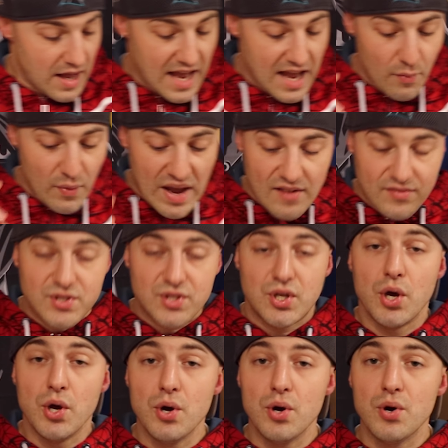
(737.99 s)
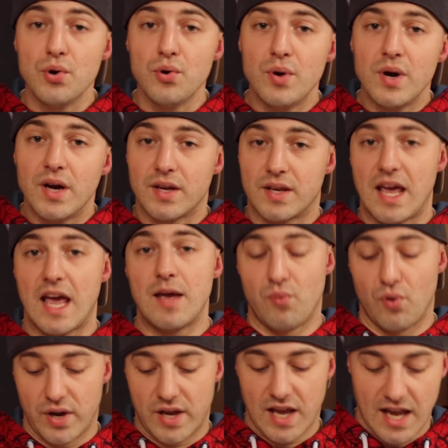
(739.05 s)
And we have two Game
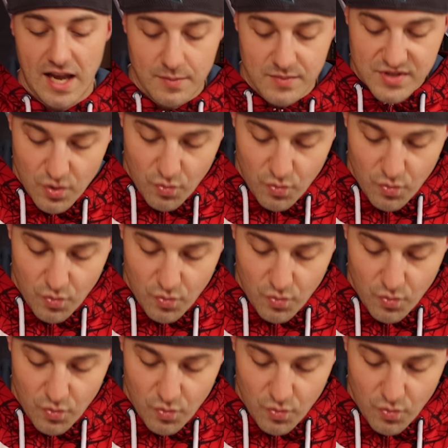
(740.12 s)
Boy games.